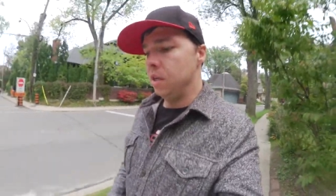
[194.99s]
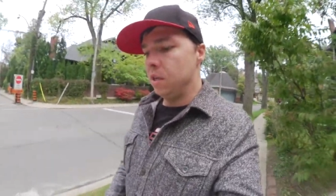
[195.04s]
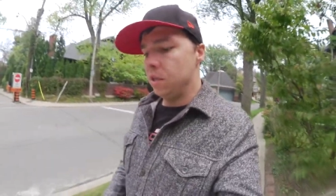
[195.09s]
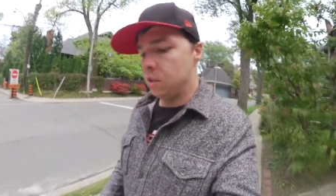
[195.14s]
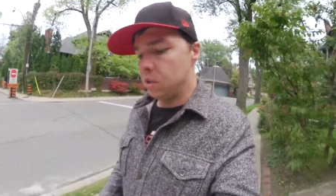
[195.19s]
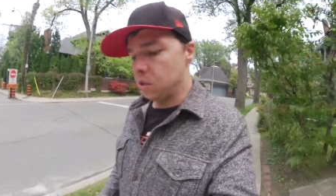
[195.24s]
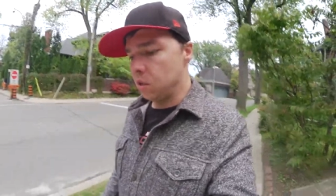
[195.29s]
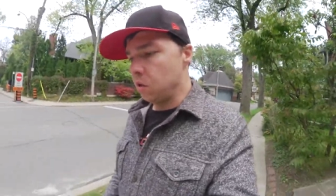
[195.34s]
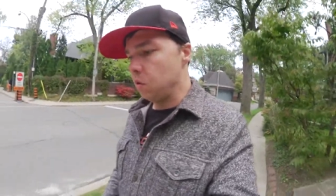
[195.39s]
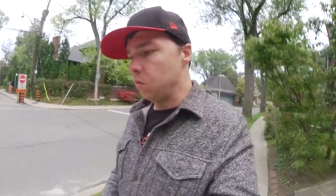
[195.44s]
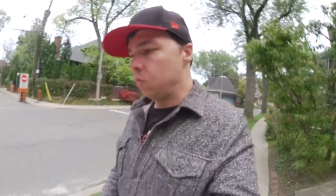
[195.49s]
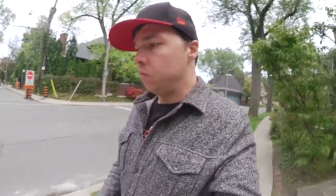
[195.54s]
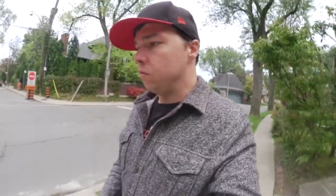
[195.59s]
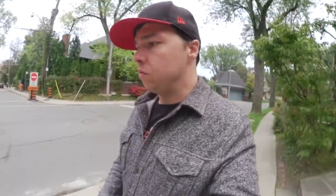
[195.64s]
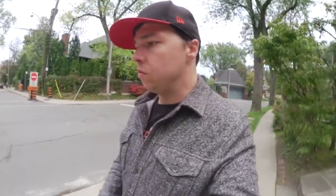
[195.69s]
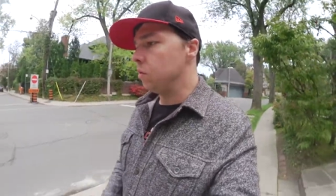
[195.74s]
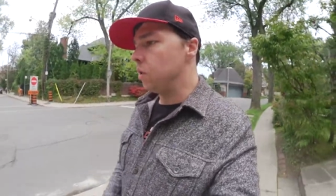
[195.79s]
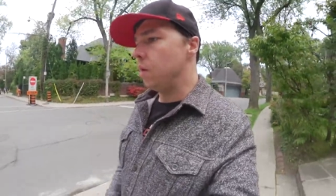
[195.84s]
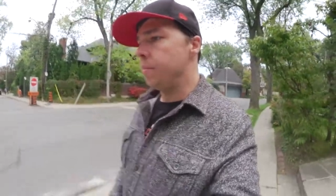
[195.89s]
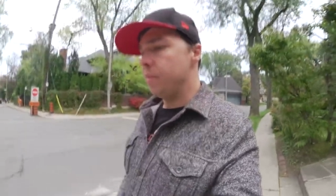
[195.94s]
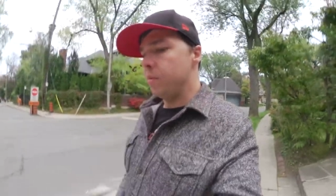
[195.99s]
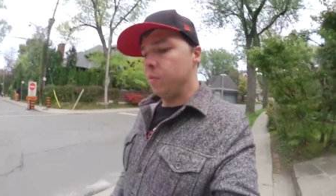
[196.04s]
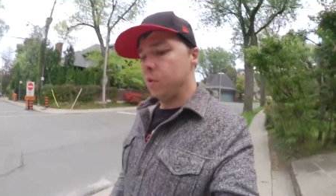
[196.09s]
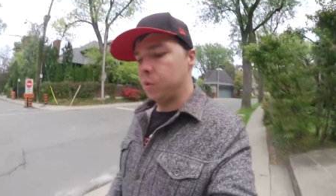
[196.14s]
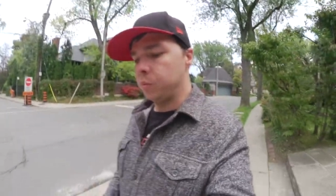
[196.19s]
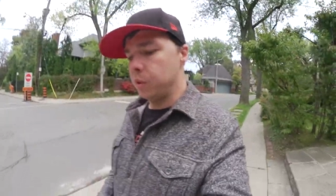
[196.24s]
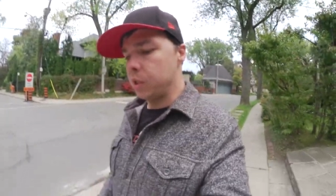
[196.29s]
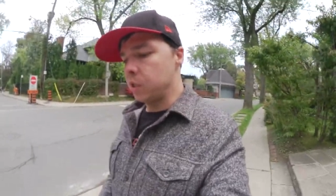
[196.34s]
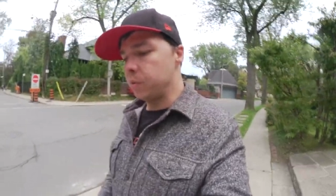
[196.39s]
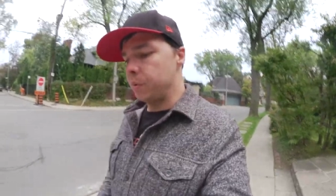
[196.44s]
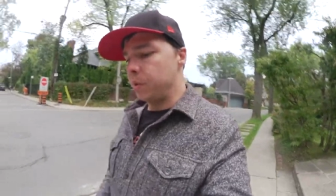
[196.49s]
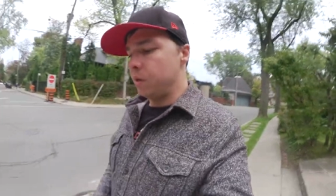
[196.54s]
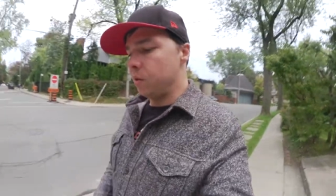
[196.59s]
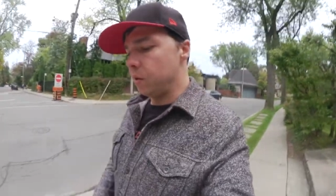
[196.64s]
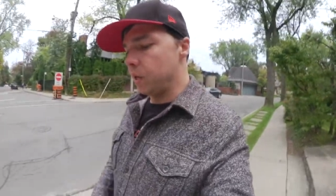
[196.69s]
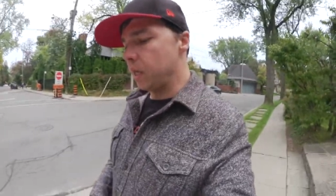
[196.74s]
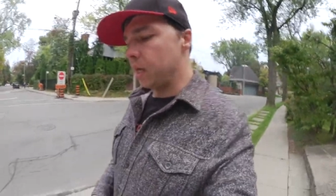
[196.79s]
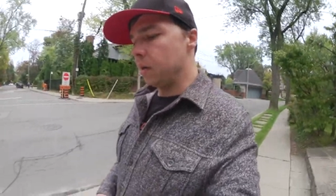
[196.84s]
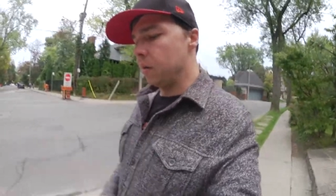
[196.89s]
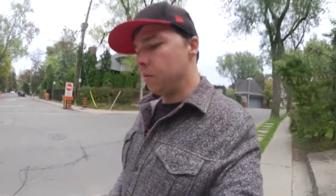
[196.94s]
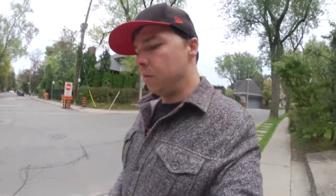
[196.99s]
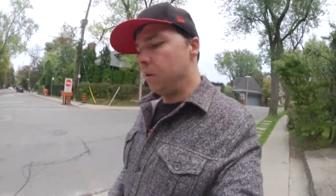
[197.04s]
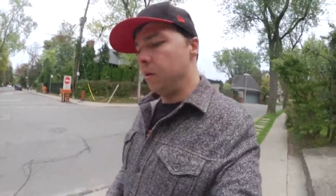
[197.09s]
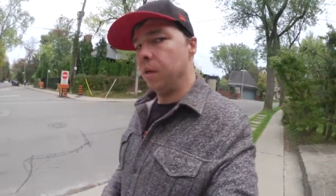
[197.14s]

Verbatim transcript: So Lemon, which way should we go now?